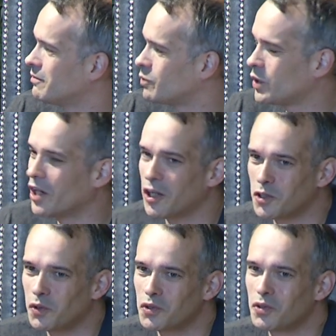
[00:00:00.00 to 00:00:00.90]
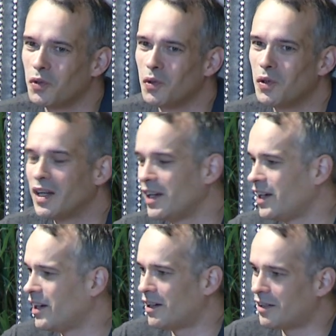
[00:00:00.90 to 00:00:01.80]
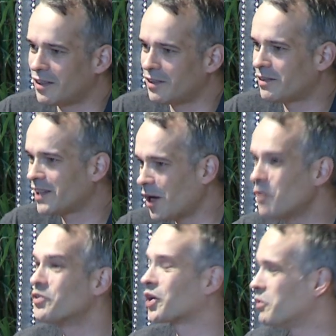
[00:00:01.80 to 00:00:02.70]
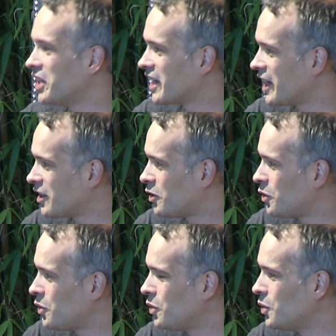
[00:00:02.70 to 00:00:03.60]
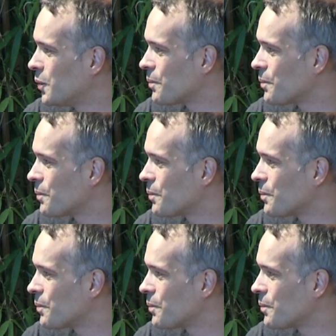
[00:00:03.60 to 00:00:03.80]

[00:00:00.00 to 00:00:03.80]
we got used to over-communicate, to